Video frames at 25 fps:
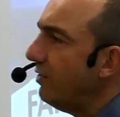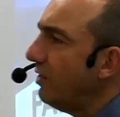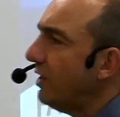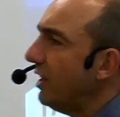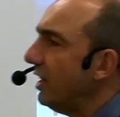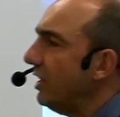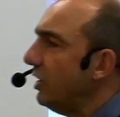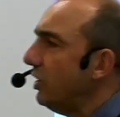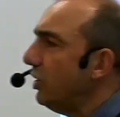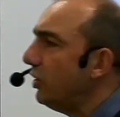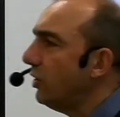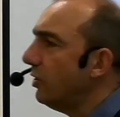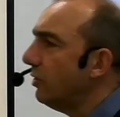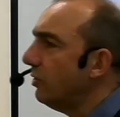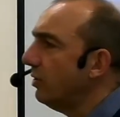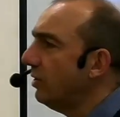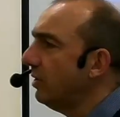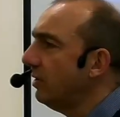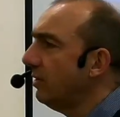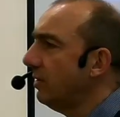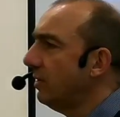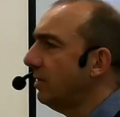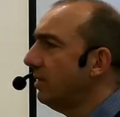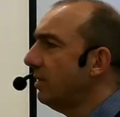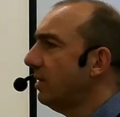in you
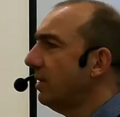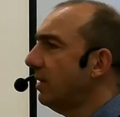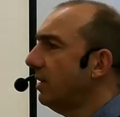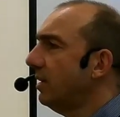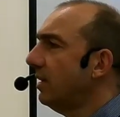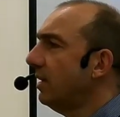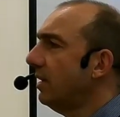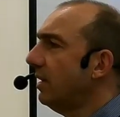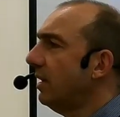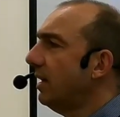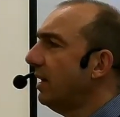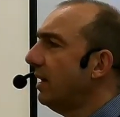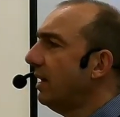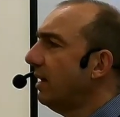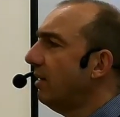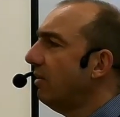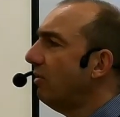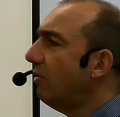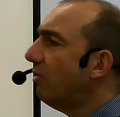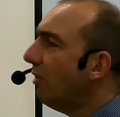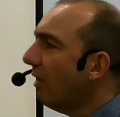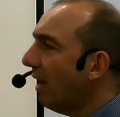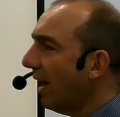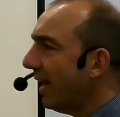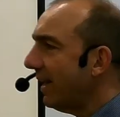
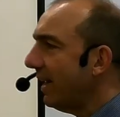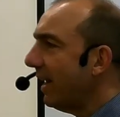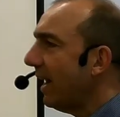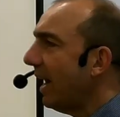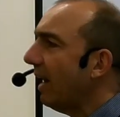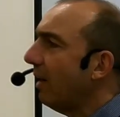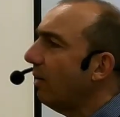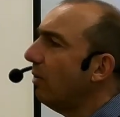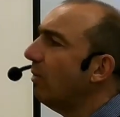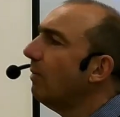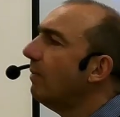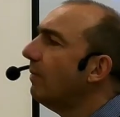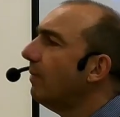right now?